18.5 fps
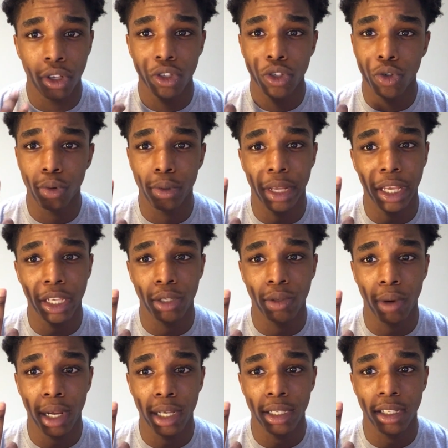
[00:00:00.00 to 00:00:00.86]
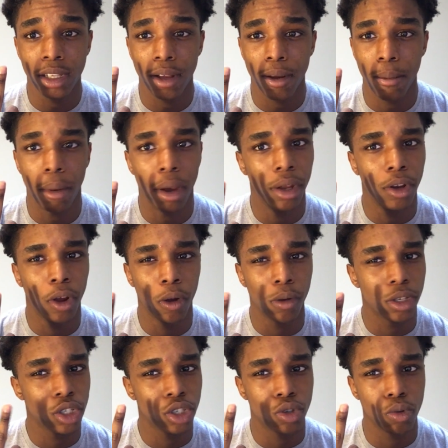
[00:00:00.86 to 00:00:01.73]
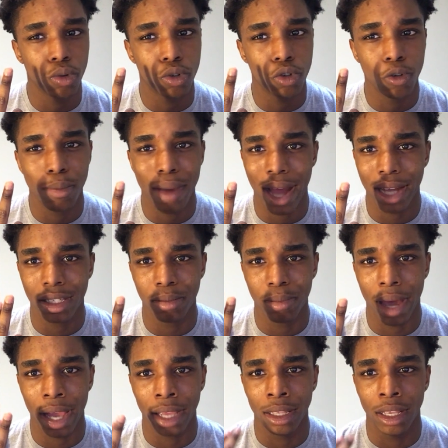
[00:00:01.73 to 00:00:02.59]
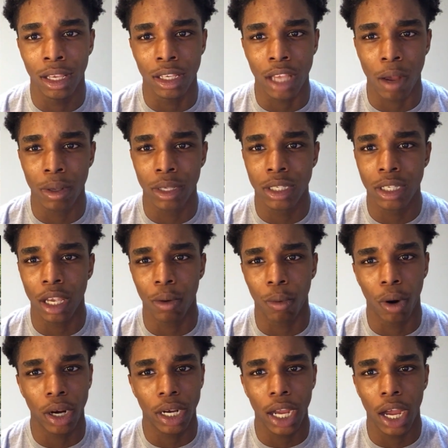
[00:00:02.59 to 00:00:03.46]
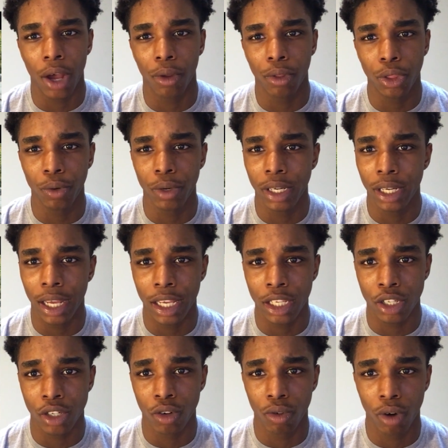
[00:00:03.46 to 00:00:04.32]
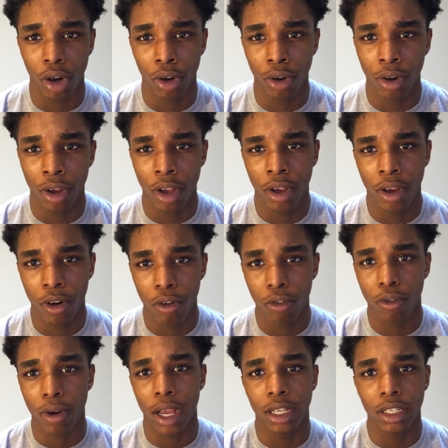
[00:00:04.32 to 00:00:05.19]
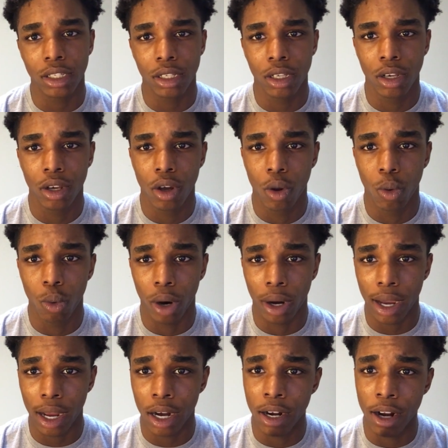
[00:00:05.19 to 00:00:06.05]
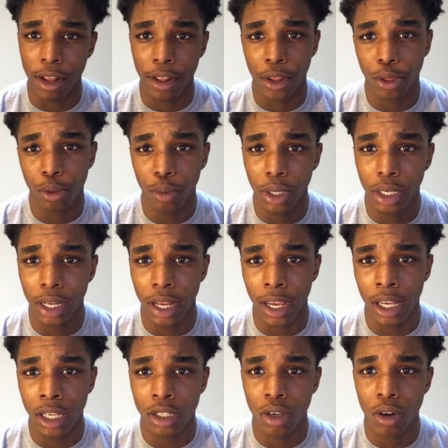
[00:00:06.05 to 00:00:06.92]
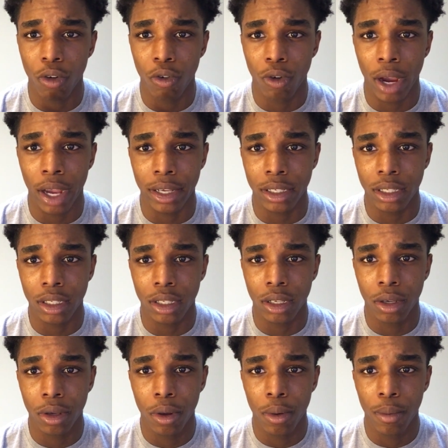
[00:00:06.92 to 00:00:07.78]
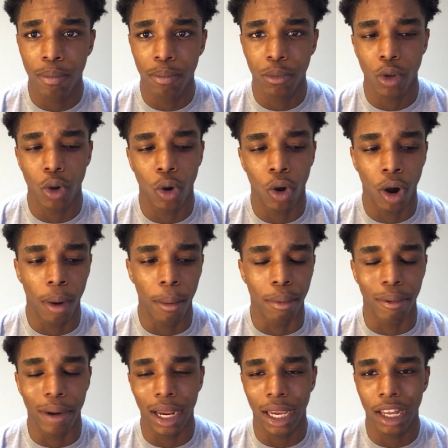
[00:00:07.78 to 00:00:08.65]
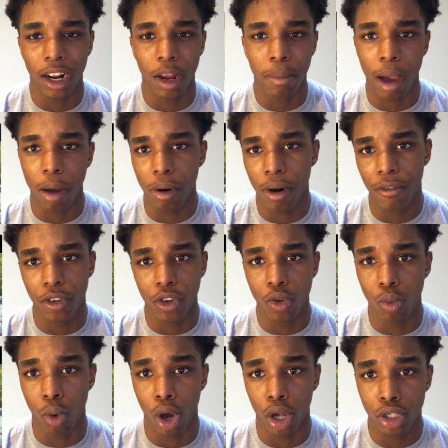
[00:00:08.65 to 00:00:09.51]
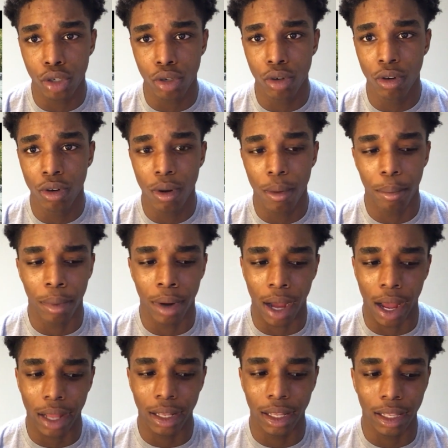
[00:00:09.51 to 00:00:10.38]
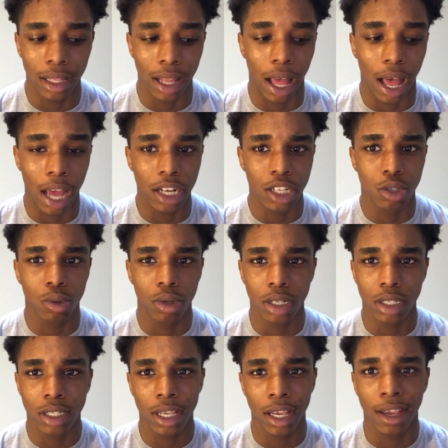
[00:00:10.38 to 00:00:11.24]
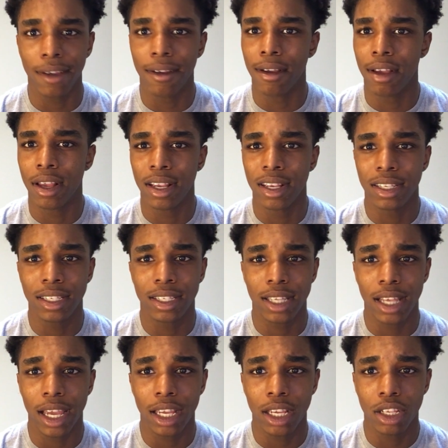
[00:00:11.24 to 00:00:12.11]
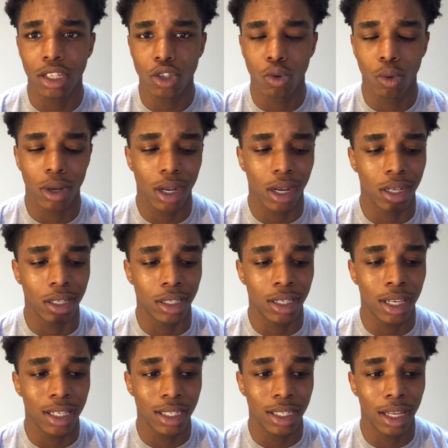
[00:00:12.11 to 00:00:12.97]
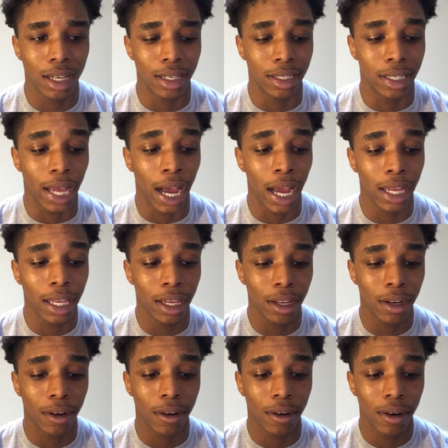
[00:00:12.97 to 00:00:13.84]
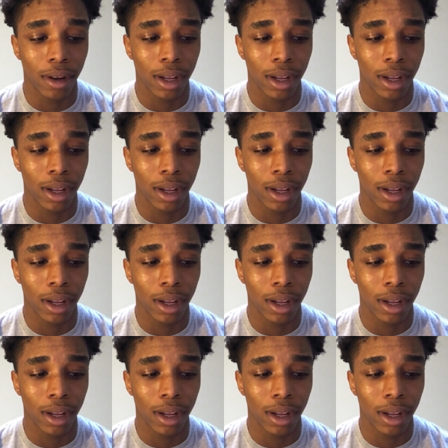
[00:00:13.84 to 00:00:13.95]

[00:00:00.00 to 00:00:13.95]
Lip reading: 2 days rest, but don't just do 2 back-to-back days. I would say work out 3 days in a row, rest. Work out another 3 days, rest. Or break it up however you want to, but I just want to say, stay to a consistent diet.